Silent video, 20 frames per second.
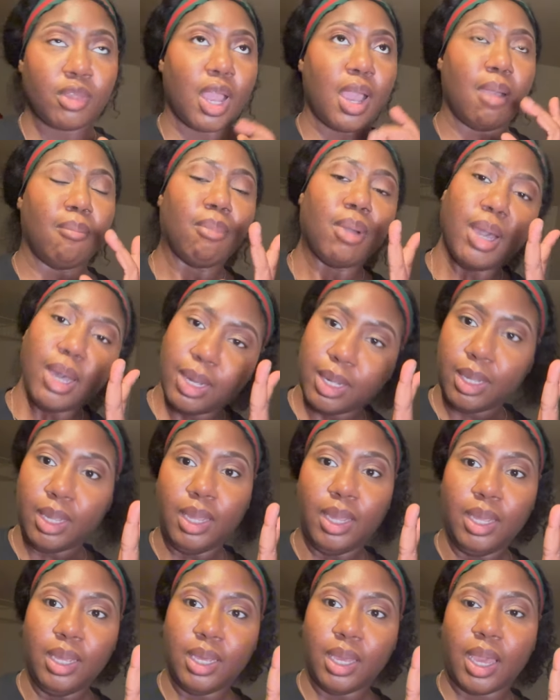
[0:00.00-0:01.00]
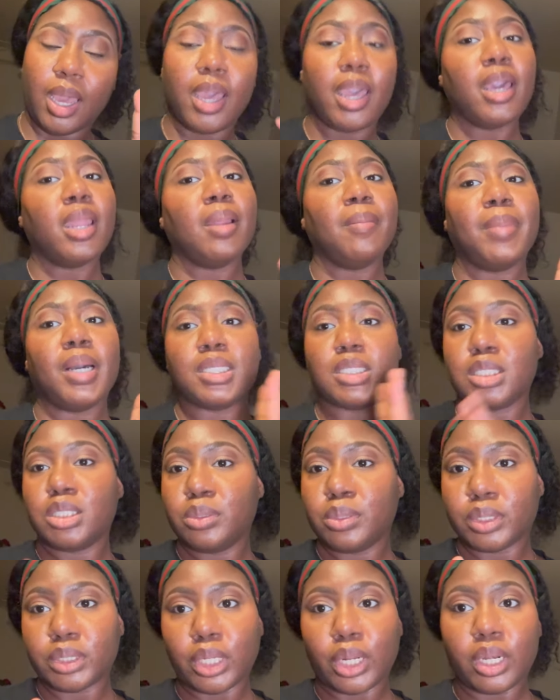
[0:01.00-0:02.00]
I'm cooking and I'm about to
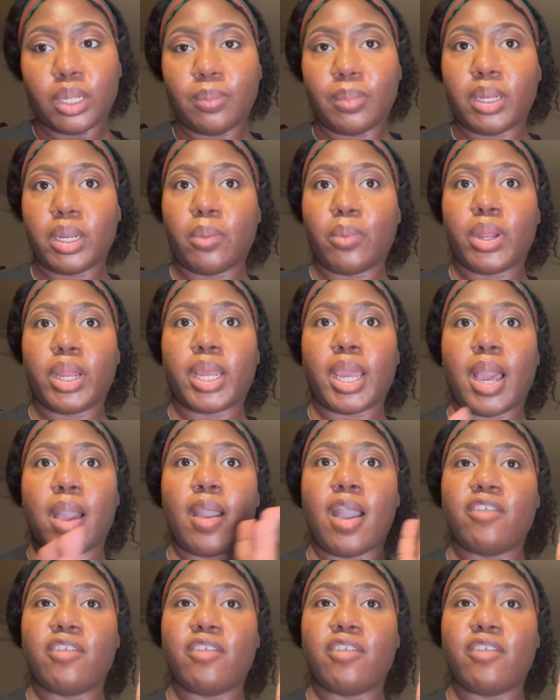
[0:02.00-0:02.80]
do a 30 minute workout.